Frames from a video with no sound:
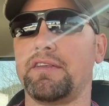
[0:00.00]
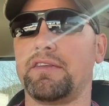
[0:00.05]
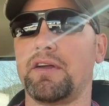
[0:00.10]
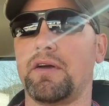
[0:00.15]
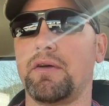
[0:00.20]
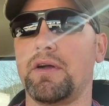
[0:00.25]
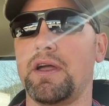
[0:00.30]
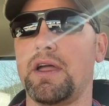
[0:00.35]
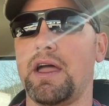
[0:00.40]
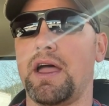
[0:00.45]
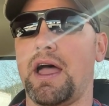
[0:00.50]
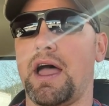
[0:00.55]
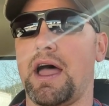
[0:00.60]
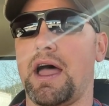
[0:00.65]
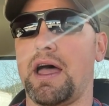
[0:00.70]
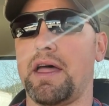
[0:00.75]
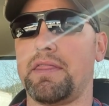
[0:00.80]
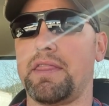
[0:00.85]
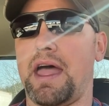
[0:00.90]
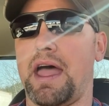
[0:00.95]
So
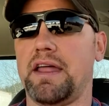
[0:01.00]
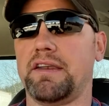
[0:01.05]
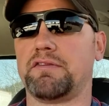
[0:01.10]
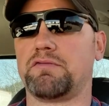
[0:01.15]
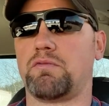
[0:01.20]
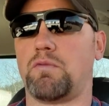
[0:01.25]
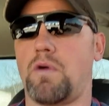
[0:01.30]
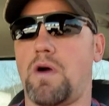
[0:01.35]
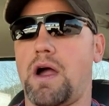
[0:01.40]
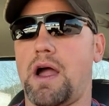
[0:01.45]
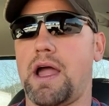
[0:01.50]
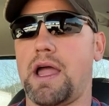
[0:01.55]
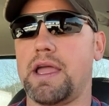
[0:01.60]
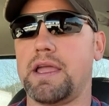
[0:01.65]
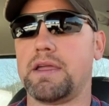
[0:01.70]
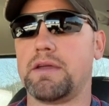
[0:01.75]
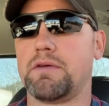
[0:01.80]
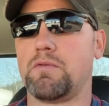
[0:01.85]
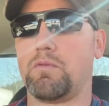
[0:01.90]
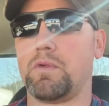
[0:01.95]
that's
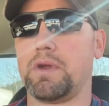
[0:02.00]
why